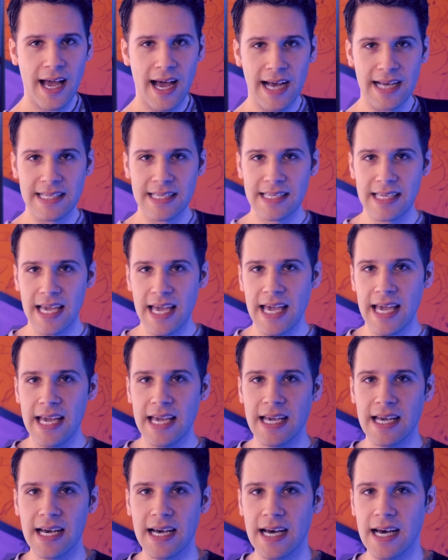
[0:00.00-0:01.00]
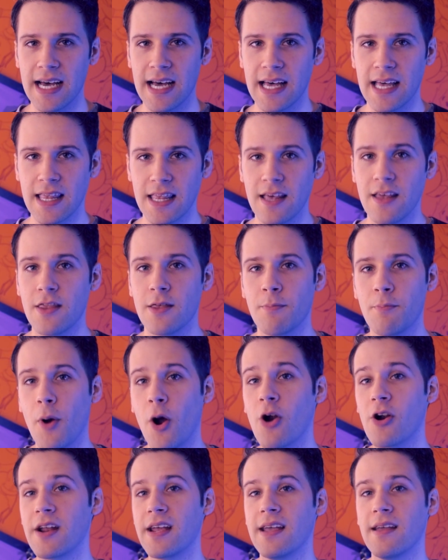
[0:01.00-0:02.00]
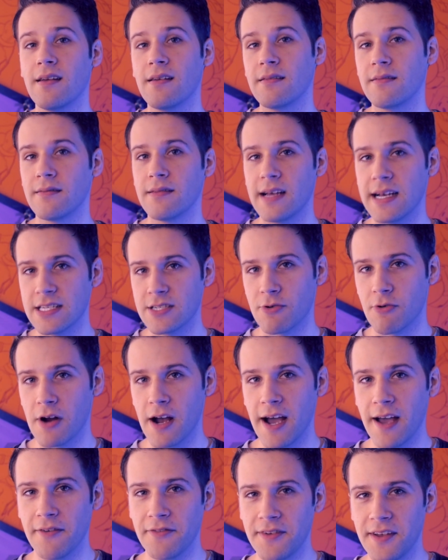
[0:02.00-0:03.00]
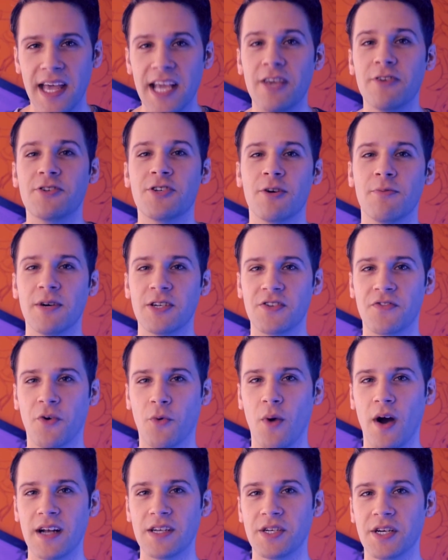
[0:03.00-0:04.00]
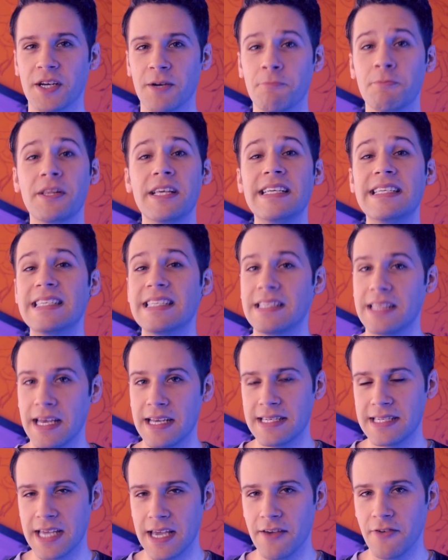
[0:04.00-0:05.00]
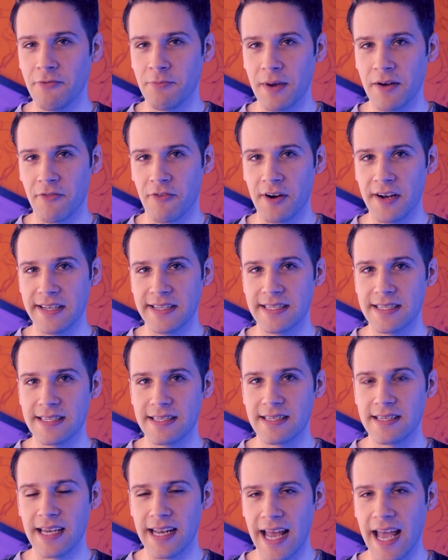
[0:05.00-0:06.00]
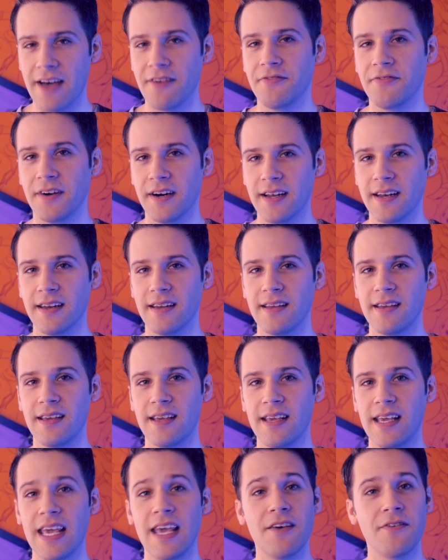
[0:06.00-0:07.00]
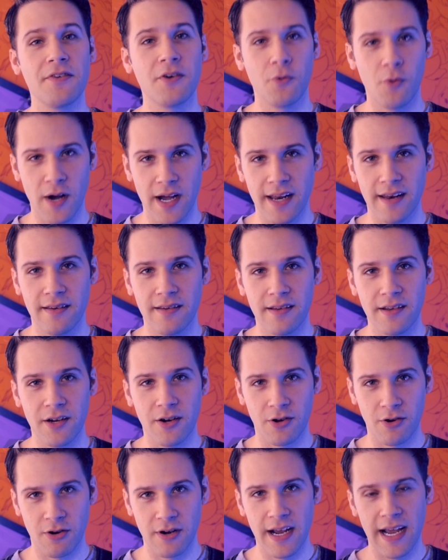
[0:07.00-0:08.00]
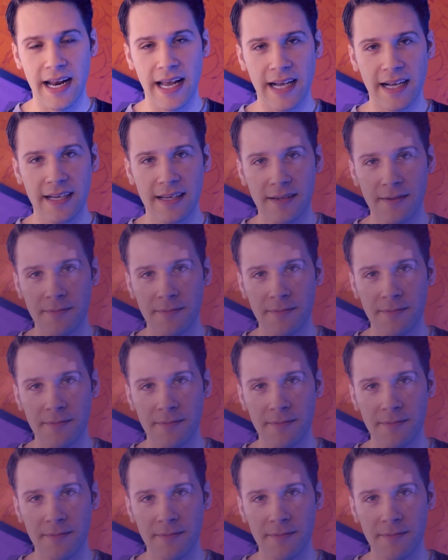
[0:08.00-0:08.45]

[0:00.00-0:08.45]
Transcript: I say the party has arrived. Thank you so much for watching. Please stay safe, my friends, and have fun if and when you're creating.